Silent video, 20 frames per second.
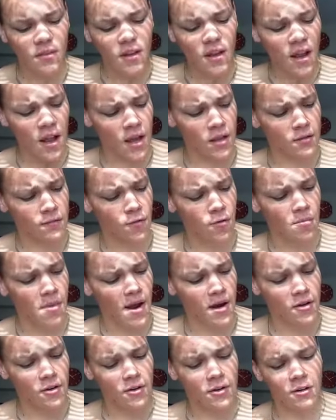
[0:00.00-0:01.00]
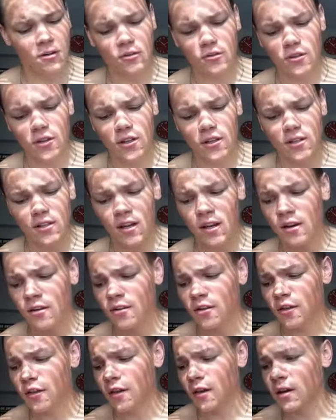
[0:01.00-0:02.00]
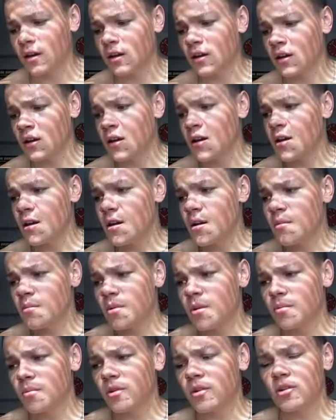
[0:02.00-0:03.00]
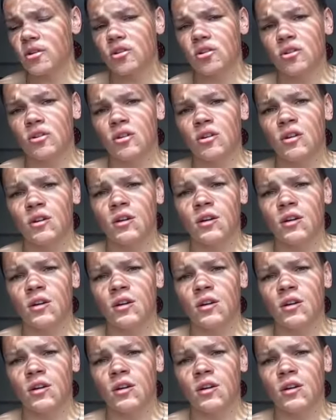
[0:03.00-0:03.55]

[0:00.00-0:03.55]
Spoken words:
as for macronutrients, I don't think people should